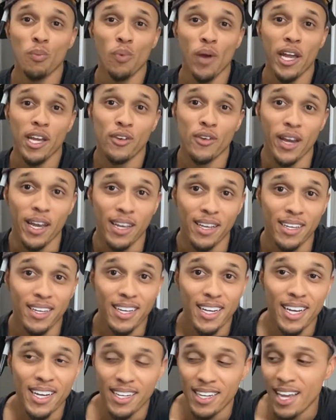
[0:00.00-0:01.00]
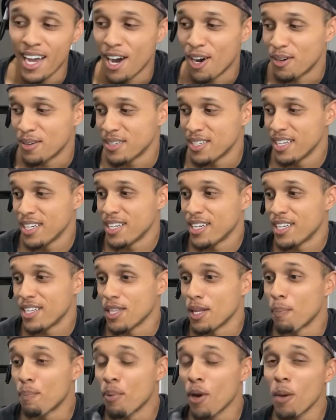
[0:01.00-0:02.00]
went great. Now,
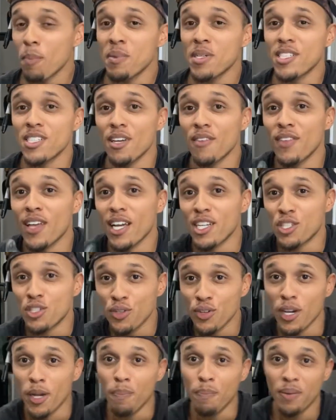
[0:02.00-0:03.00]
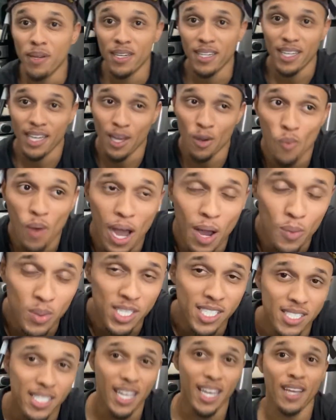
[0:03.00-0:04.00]
the purpose of that trip and why we
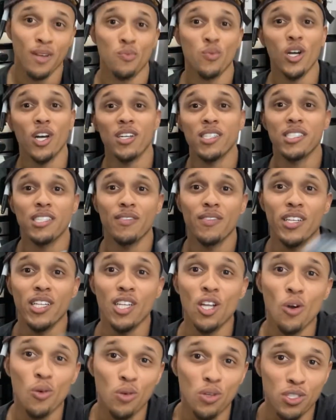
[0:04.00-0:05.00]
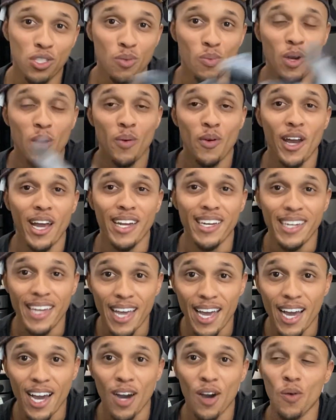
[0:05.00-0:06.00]
stayed relatively local to where we're at
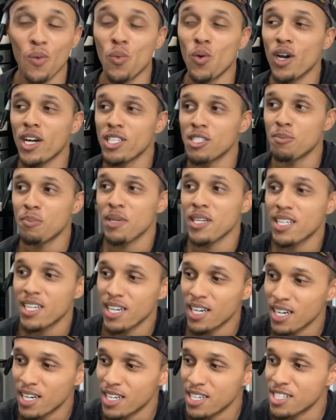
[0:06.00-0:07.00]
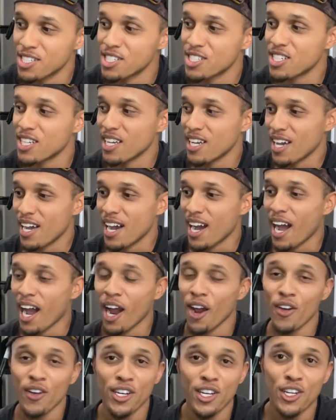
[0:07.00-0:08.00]
now was because
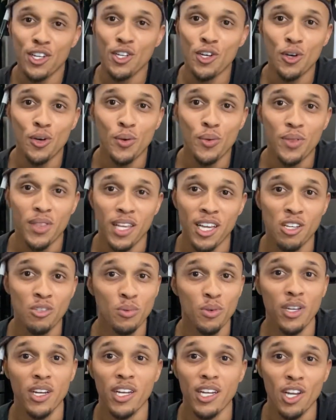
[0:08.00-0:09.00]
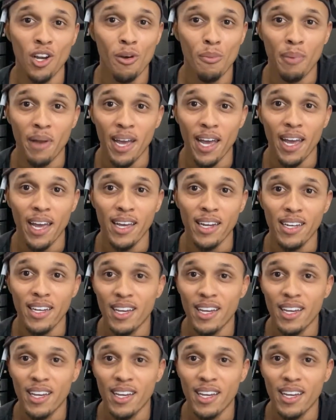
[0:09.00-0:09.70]
I already knew things were going to go bad.